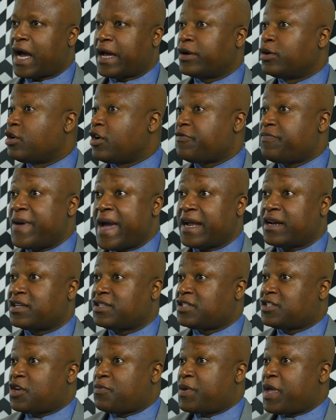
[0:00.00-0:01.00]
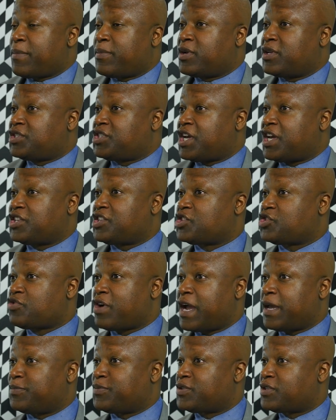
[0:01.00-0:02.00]
I don't know if Magnus is going to be able to change his
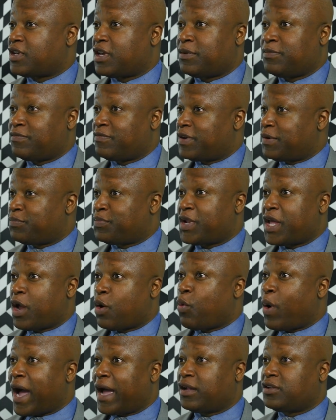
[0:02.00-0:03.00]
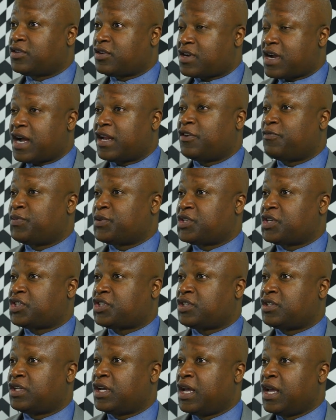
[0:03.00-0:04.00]
stripes and play a wilder kind of
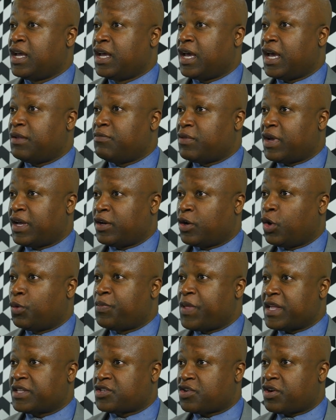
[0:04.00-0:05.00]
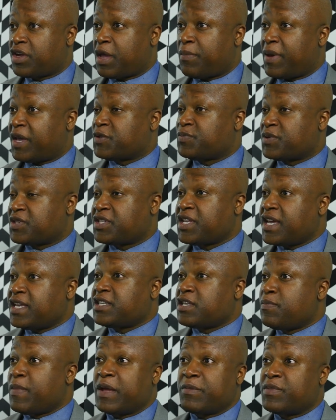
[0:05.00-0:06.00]
position and hope that Sergey makes mistakes.
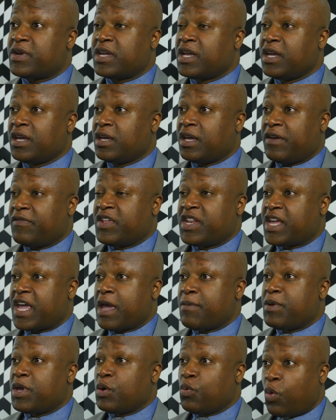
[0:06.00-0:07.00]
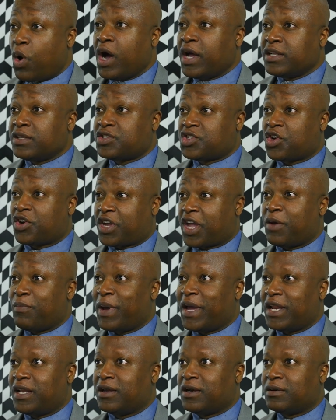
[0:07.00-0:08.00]
He made, even the game he won, Sergey
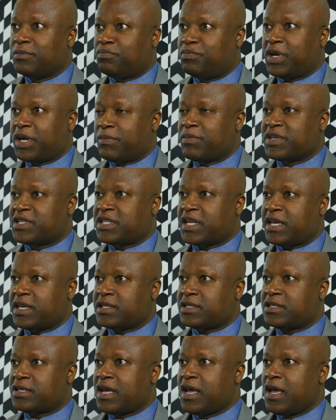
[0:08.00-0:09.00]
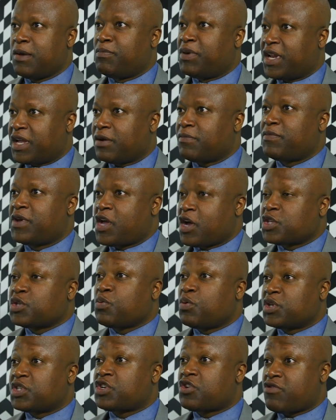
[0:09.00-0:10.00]
made big mistakes, but because it
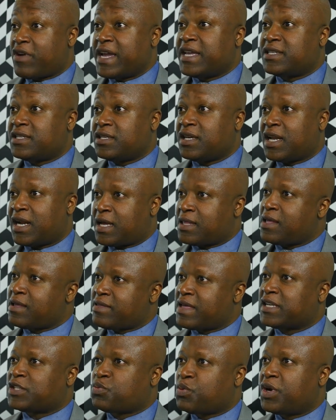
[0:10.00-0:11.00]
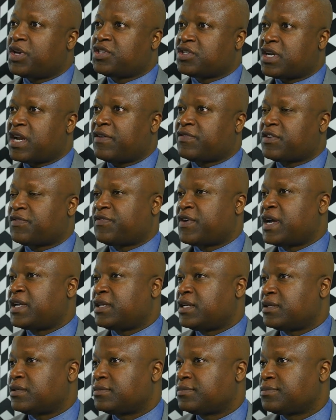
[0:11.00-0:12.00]
was crazy, and I think that's where he's going to have to find
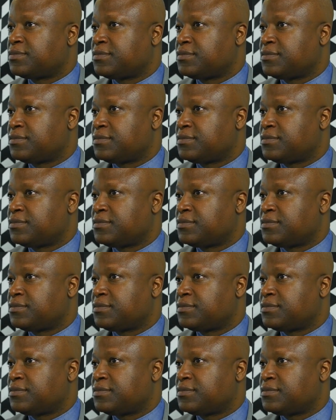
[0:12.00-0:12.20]
it.